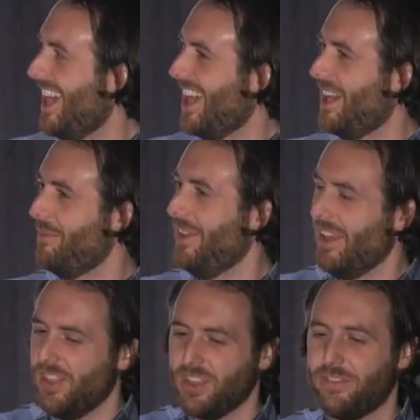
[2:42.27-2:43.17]

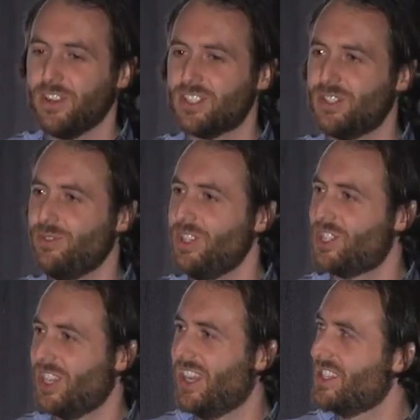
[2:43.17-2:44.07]
The first of which,
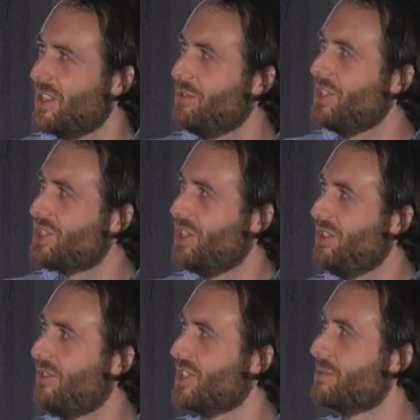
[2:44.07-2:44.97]
so I wanted to show
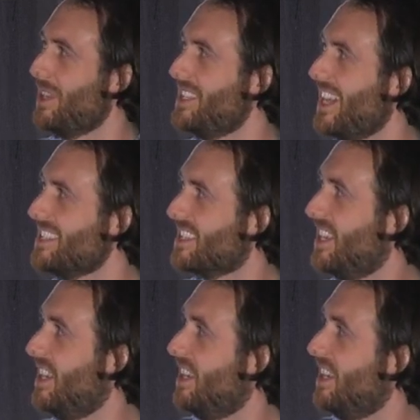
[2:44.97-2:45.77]
you first my desk.